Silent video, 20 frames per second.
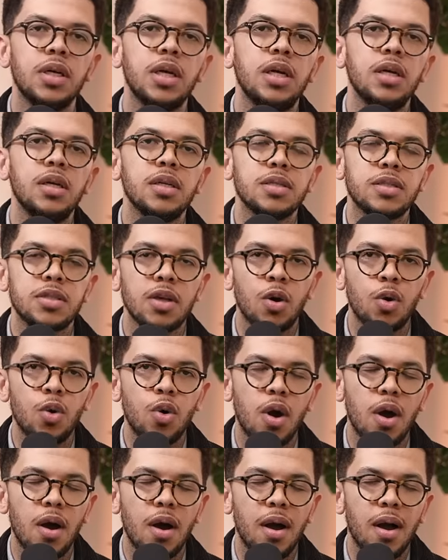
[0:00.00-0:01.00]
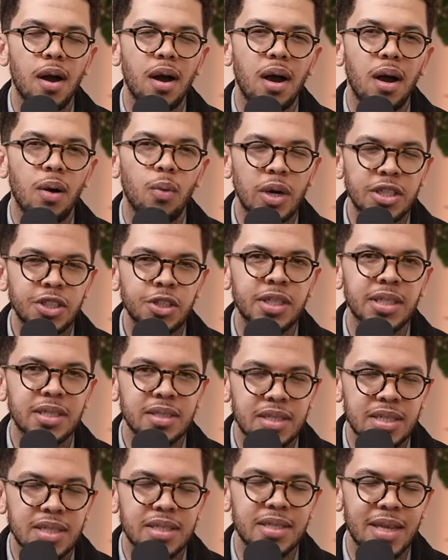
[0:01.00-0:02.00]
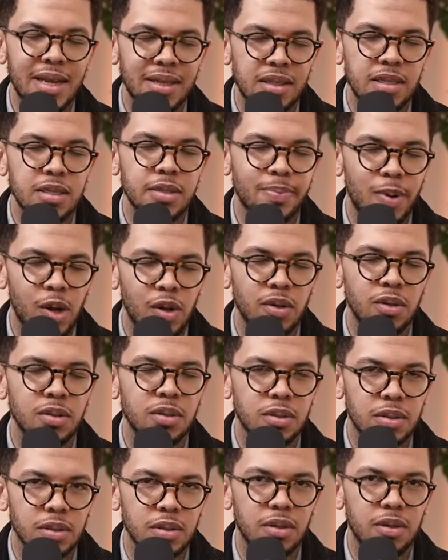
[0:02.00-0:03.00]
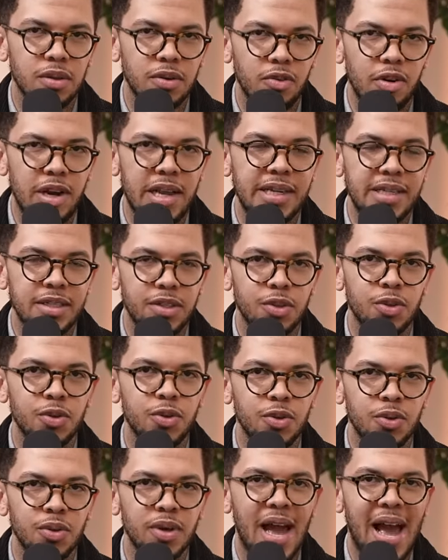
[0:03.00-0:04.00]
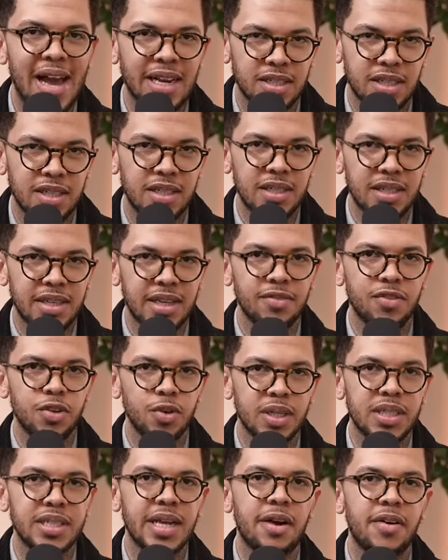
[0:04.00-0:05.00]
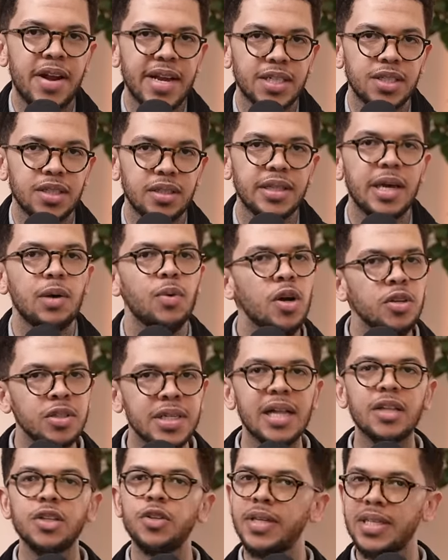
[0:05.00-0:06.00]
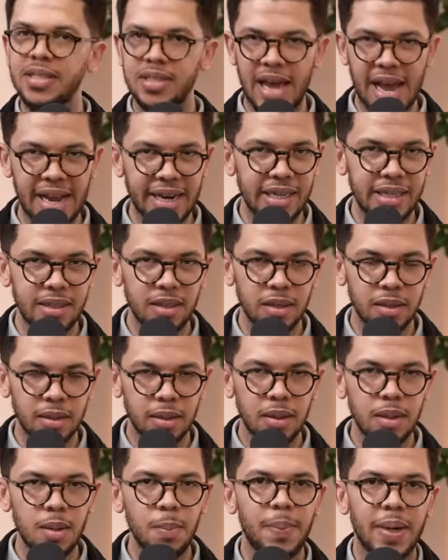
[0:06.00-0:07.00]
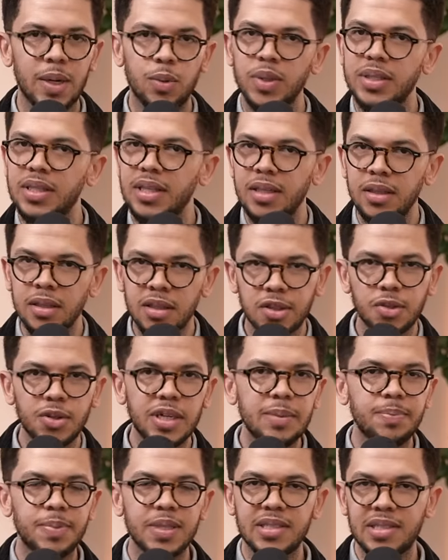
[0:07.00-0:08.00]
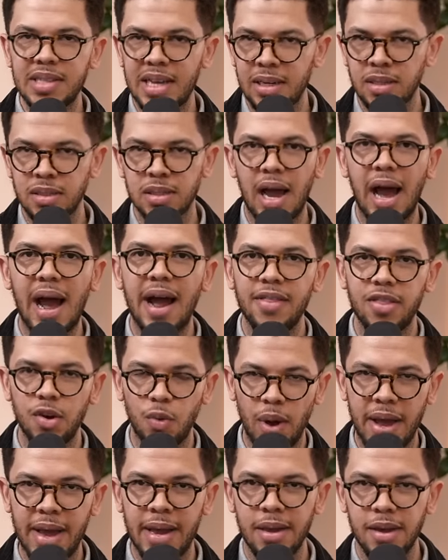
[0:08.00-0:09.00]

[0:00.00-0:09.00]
So what you can see is that these polls really do actually give you a direction. They won't tell you exactly, but within 3% either way,